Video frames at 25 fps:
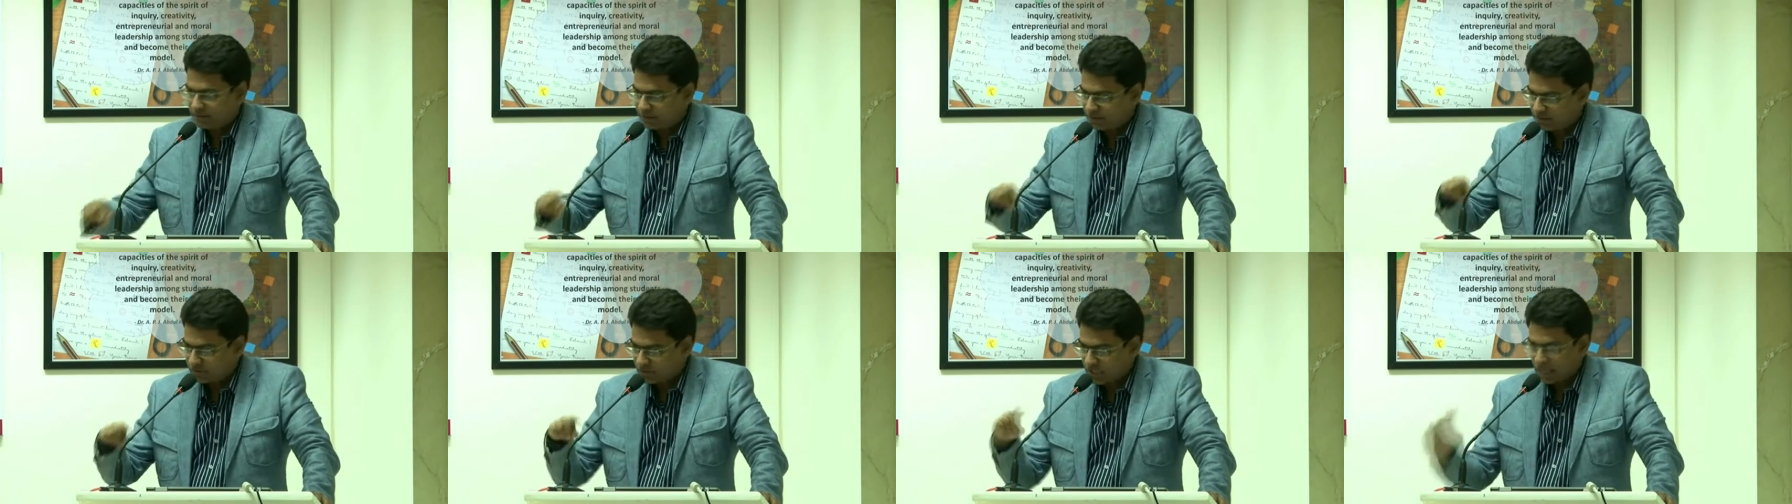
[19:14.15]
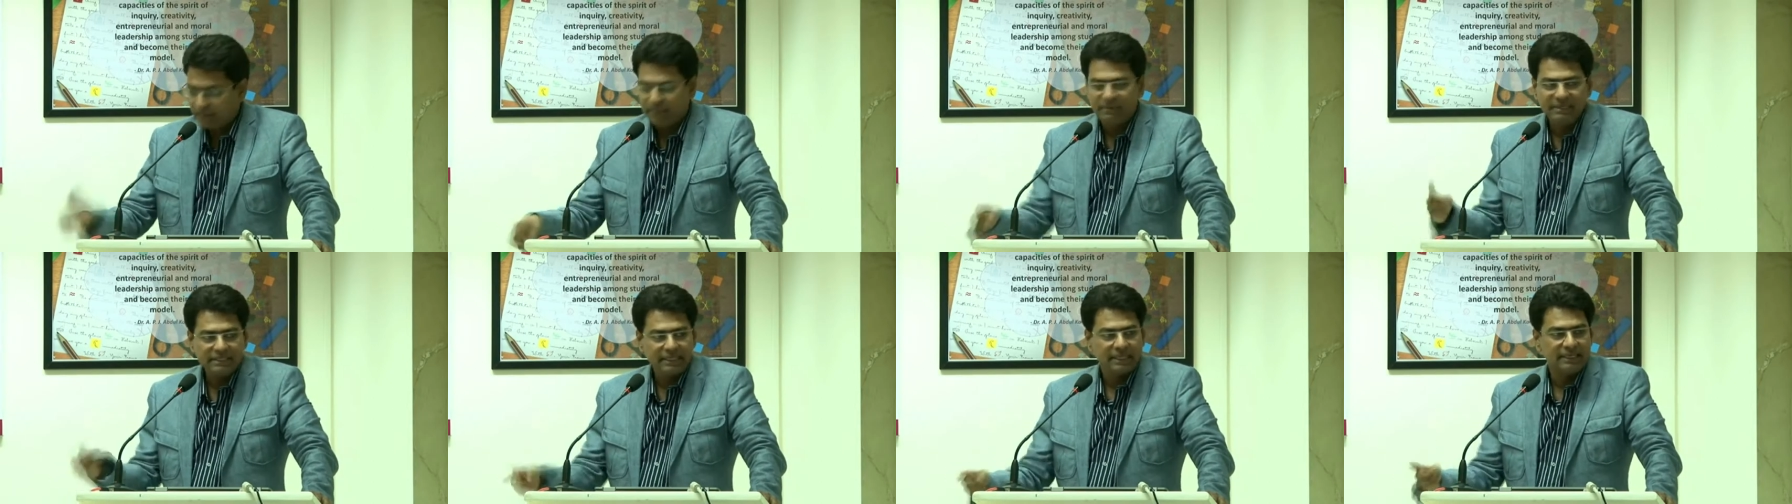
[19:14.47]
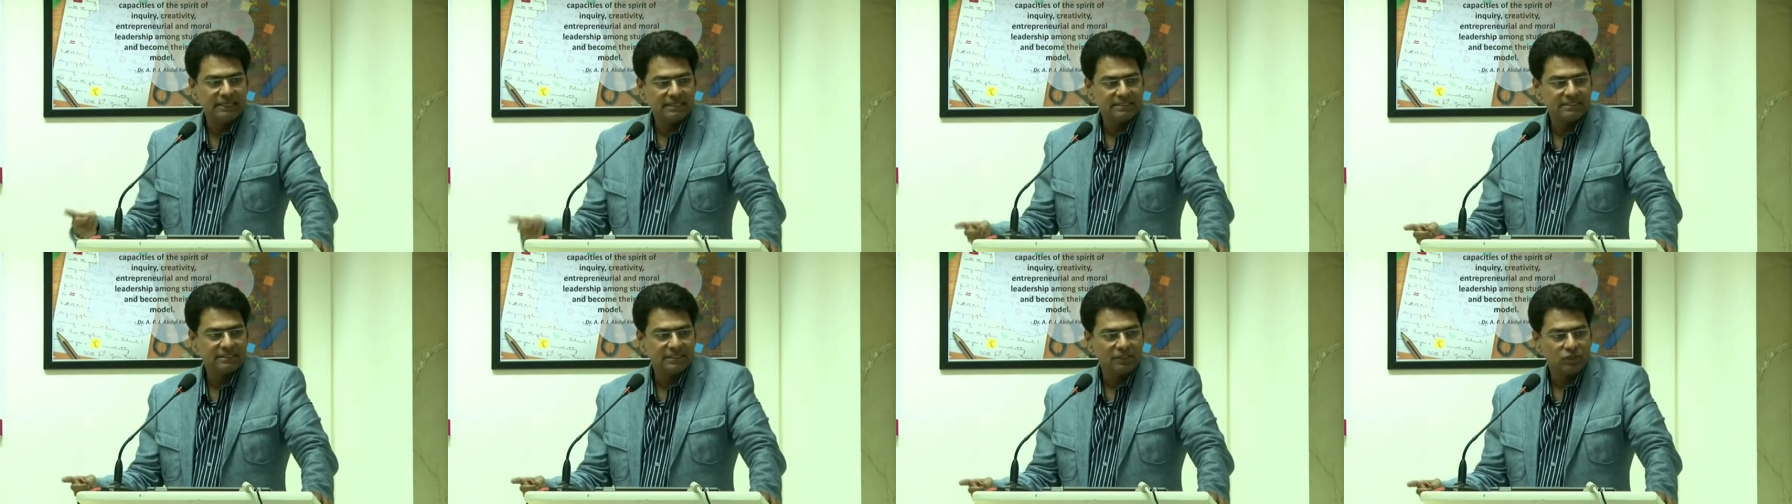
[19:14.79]

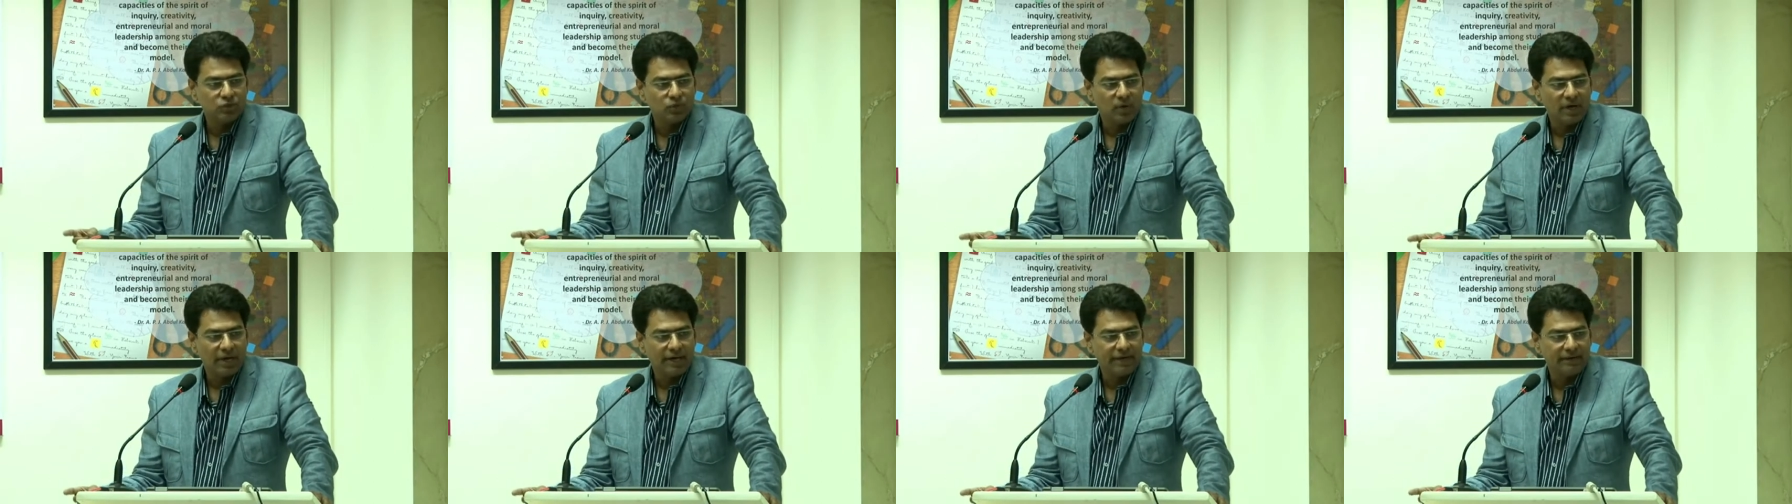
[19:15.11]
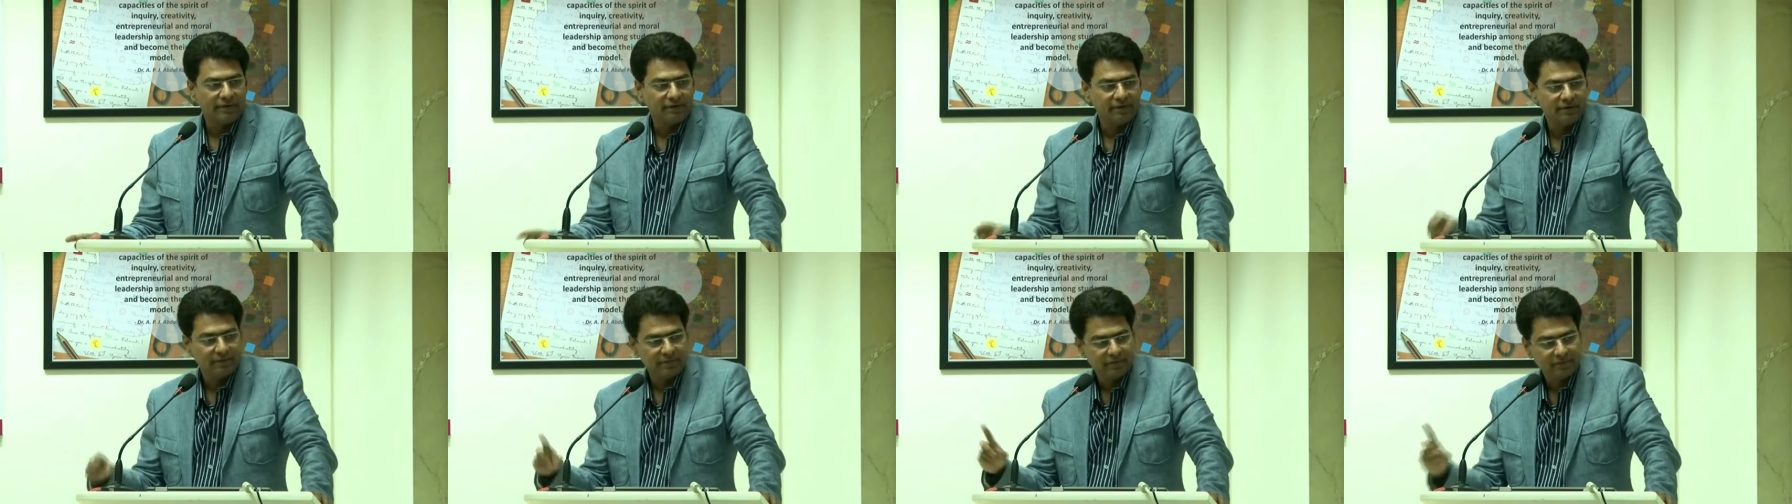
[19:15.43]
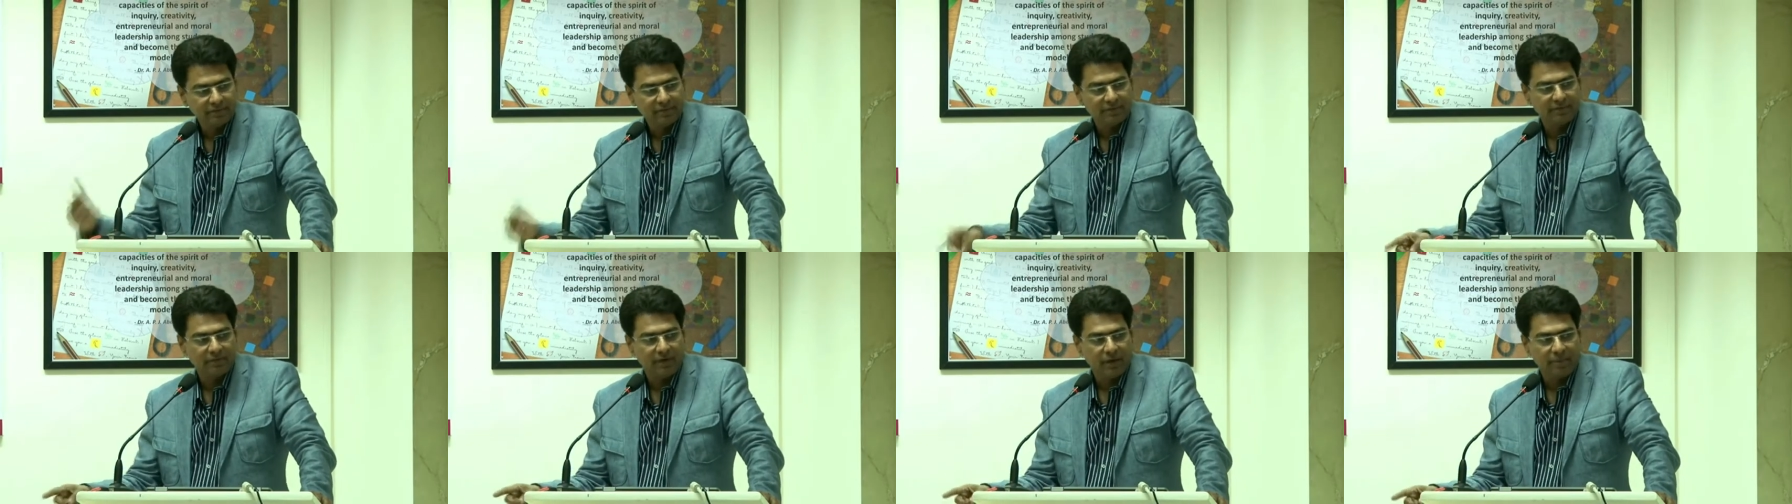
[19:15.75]
simultaneously you had
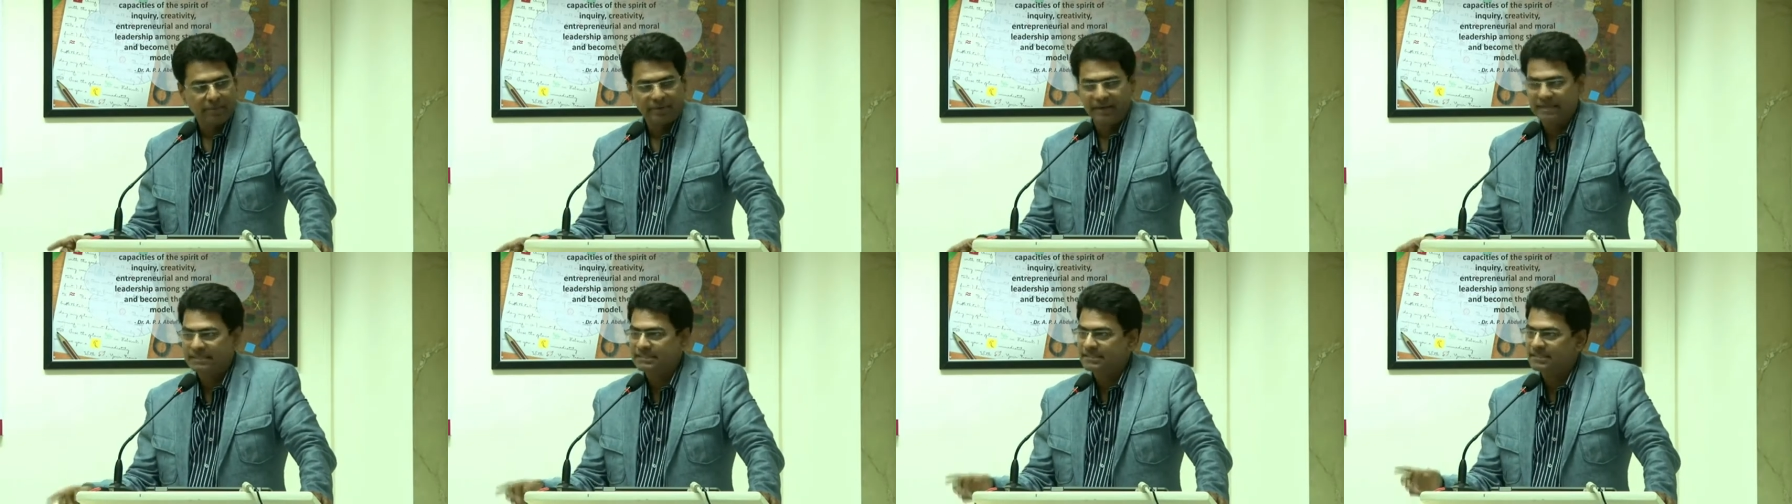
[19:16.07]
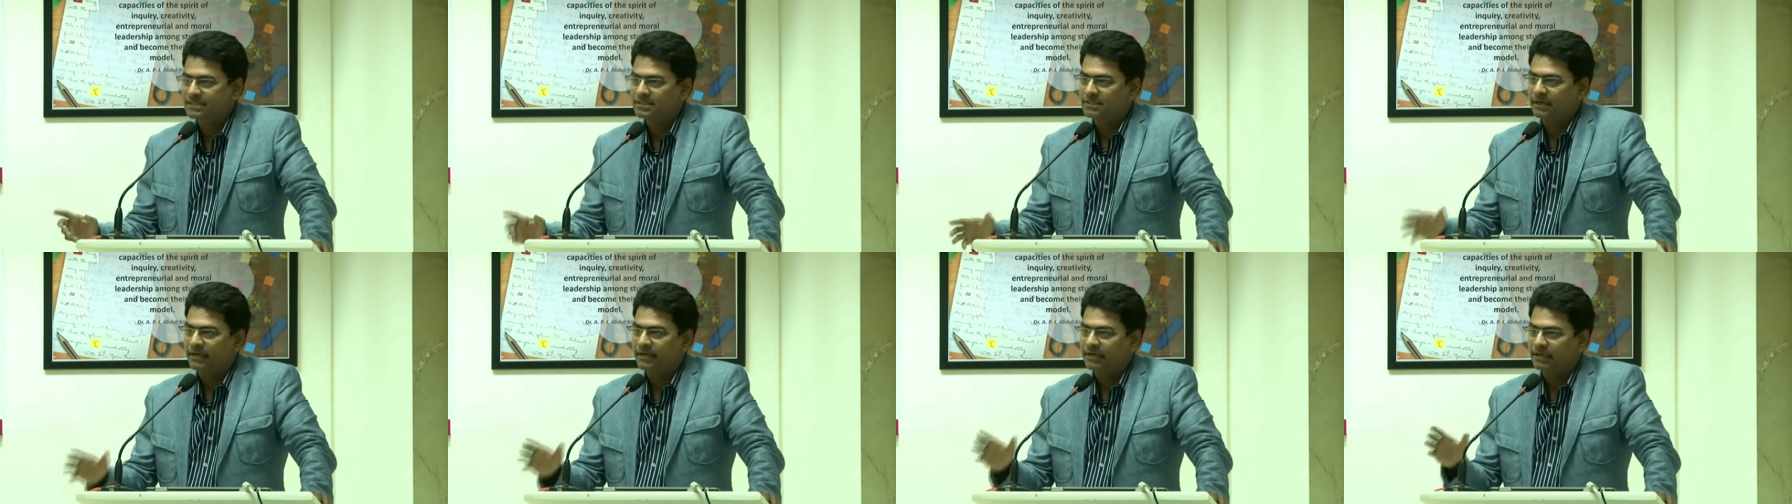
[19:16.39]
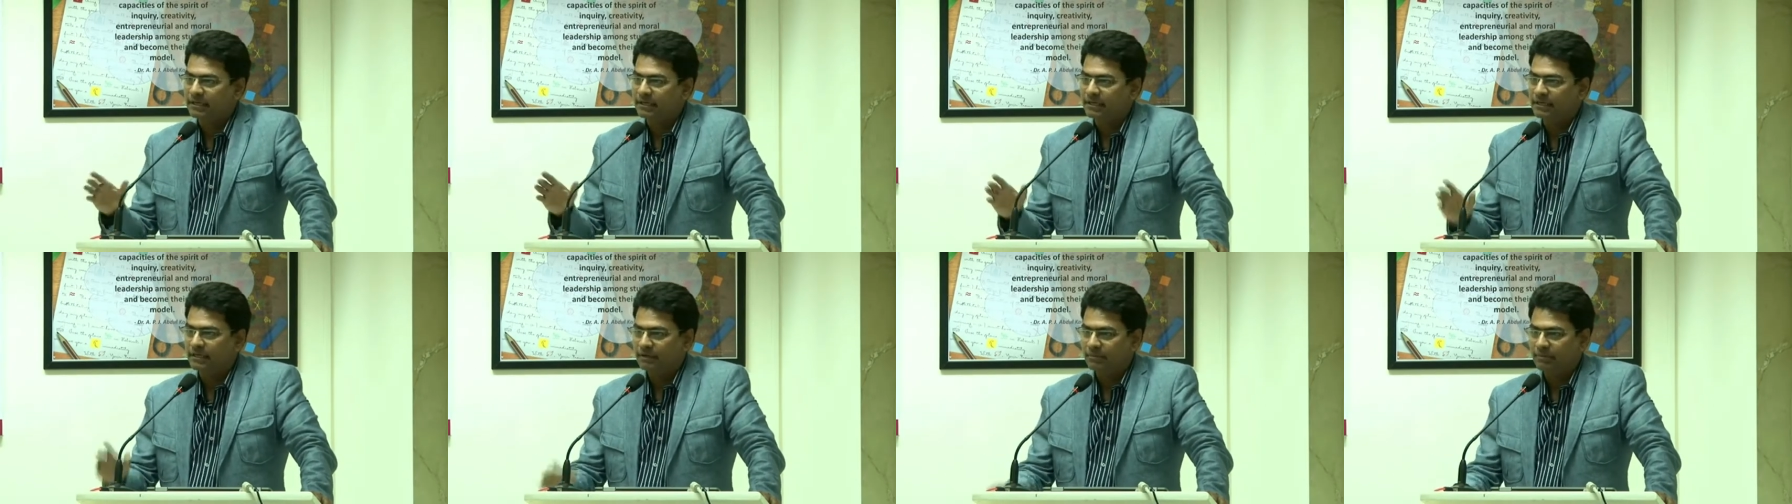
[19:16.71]
uprising
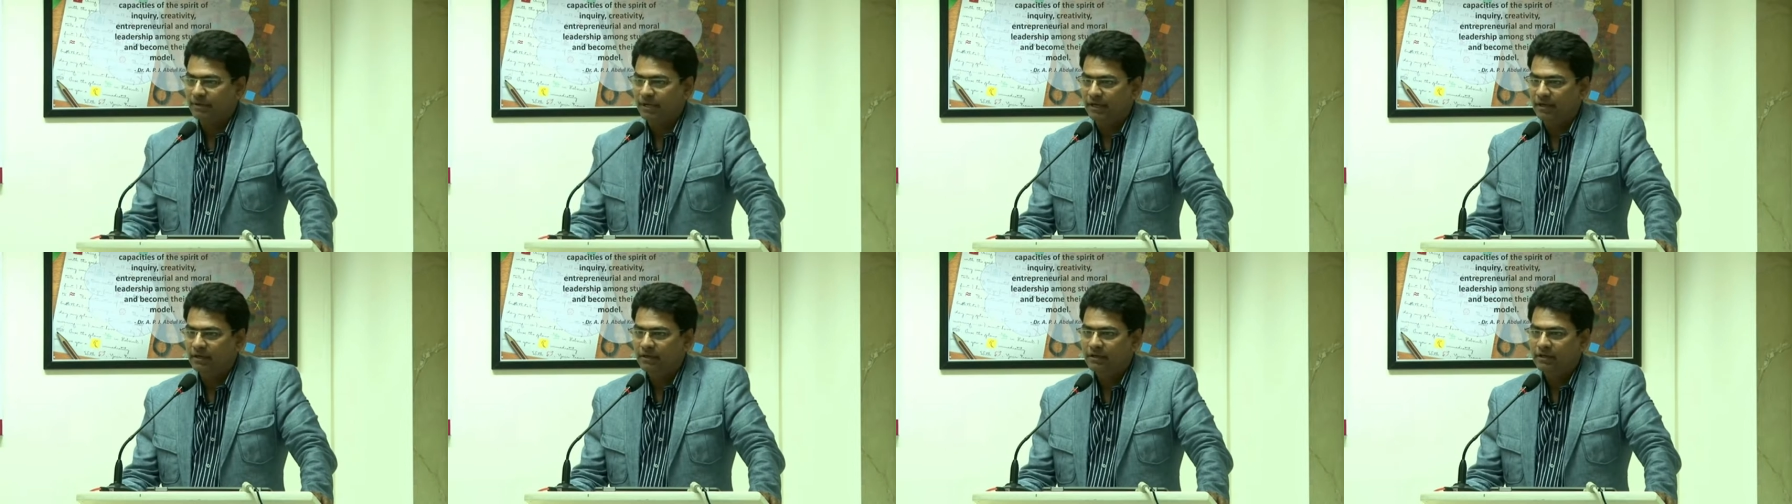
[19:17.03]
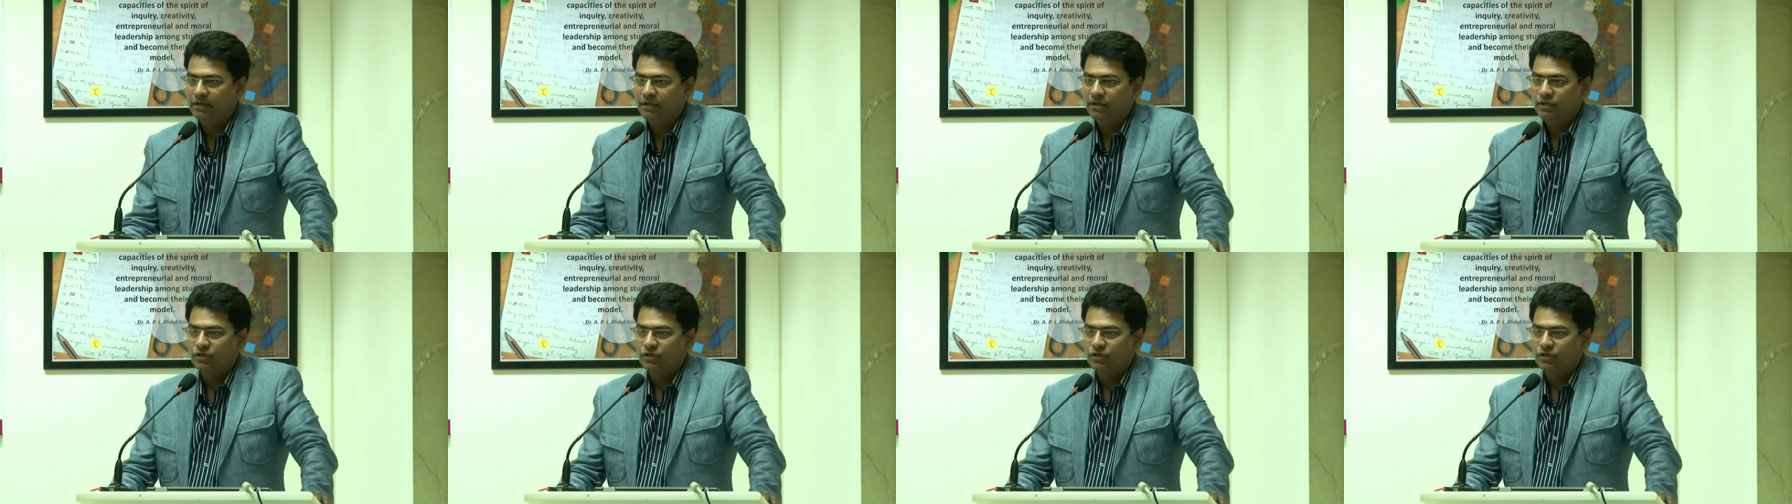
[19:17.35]
starting in Libya,